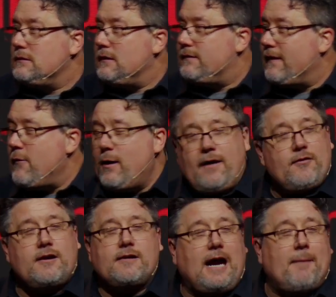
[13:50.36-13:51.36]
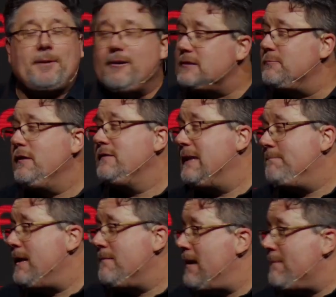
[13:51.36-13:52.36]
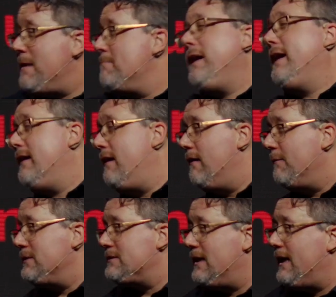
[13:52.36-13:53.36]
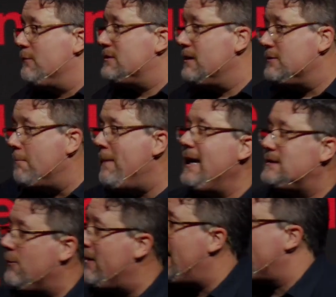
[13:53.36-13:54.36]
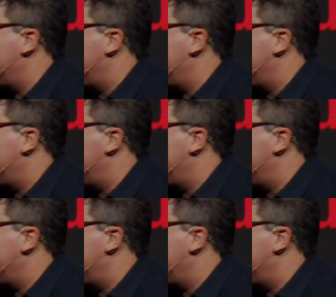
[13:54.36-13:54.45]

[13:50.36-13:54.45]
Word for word: If anyone ever could copy those moves, they'd be, they'd be a millionaire. I'm just saying, it was, it was amazing what I